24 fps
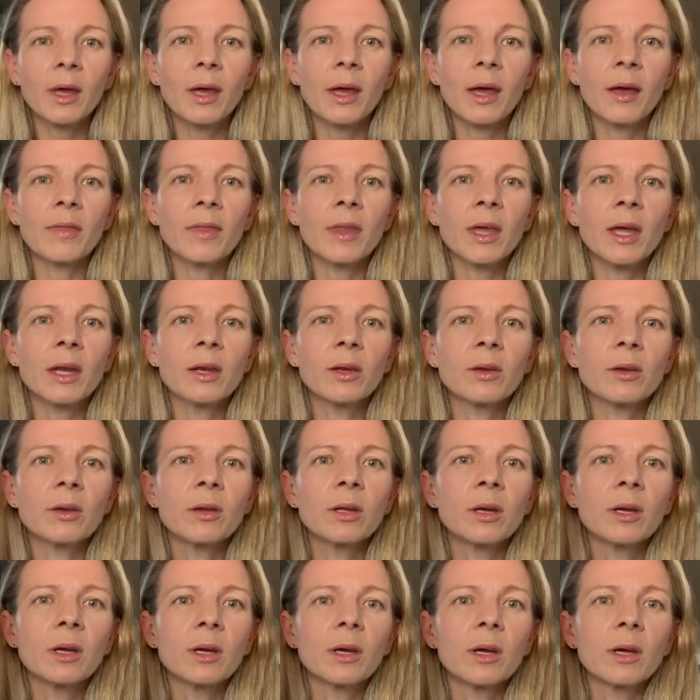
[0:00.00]
And then
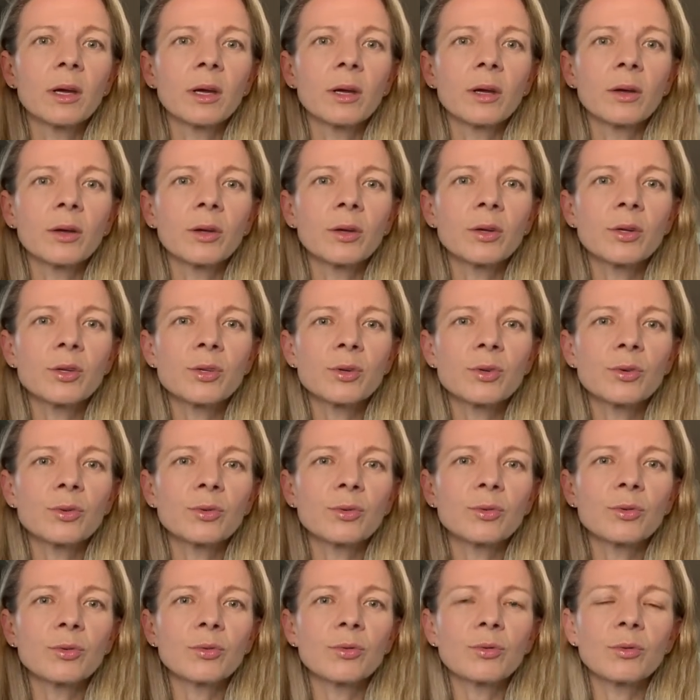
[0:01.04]
you
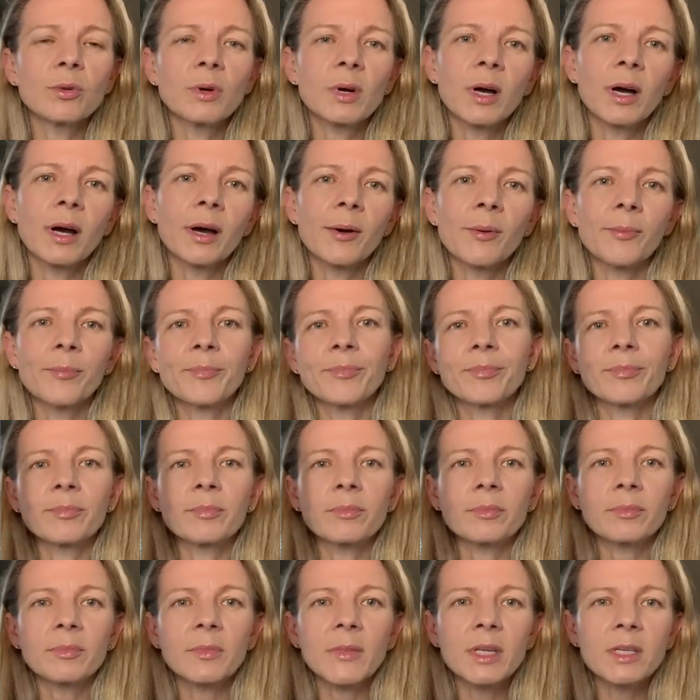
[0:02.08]
do,
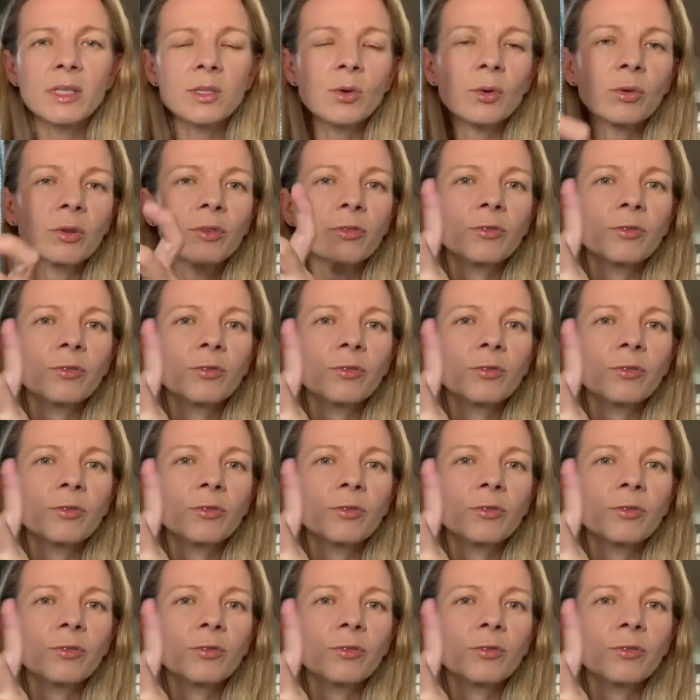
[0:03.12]
it's called the